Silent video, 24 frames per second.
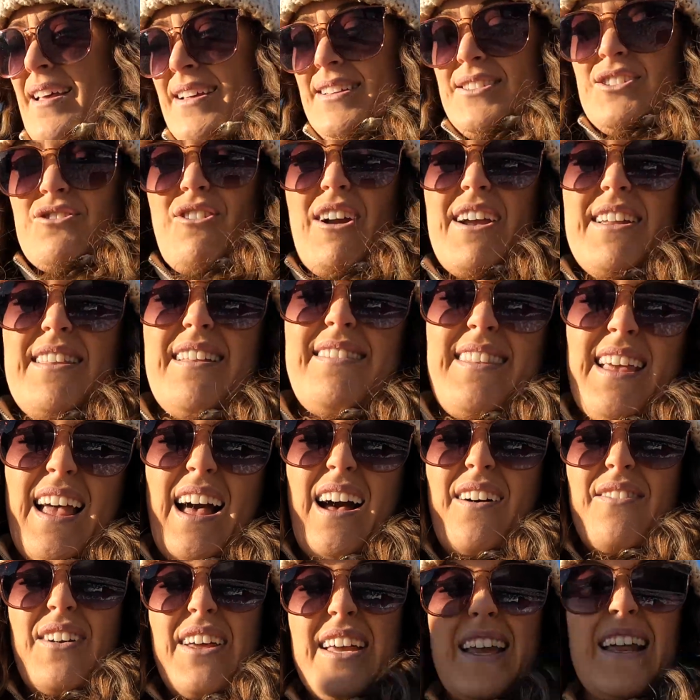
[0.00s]
it's great that they
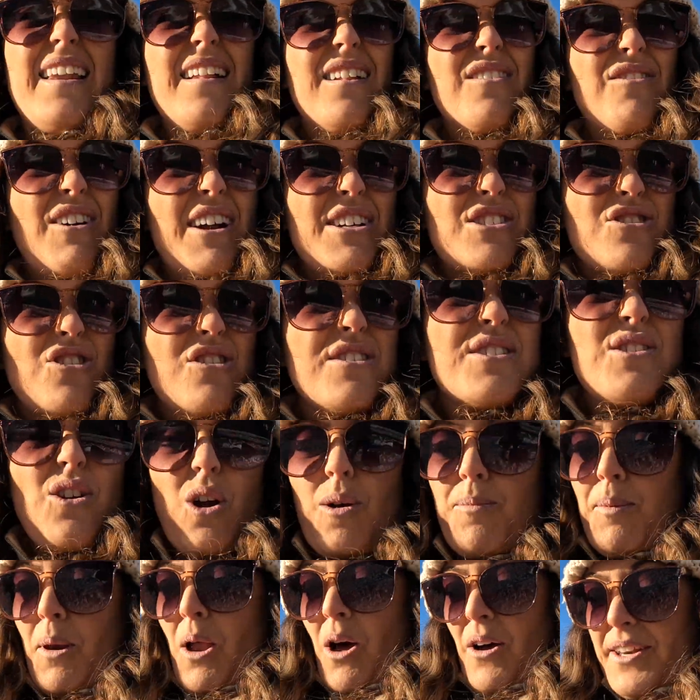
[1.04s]
have like a little restaurant sort
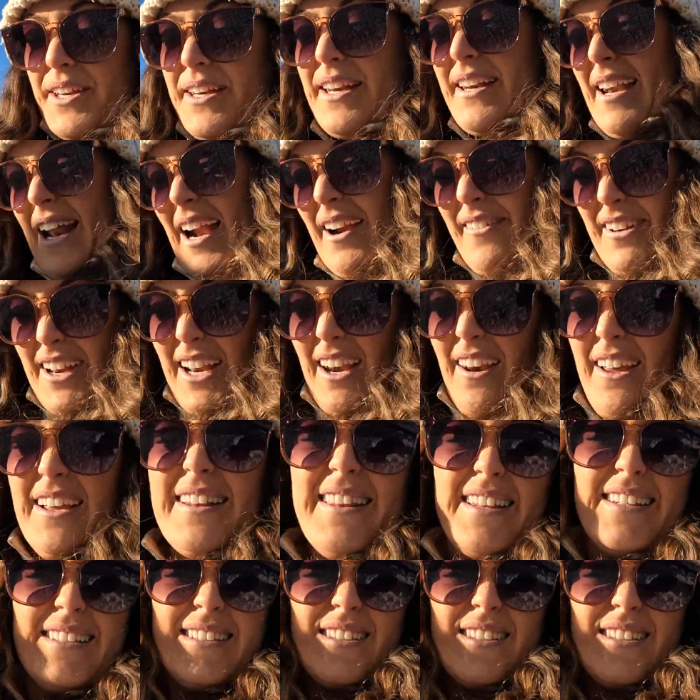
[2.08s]
of plotted in an area like this,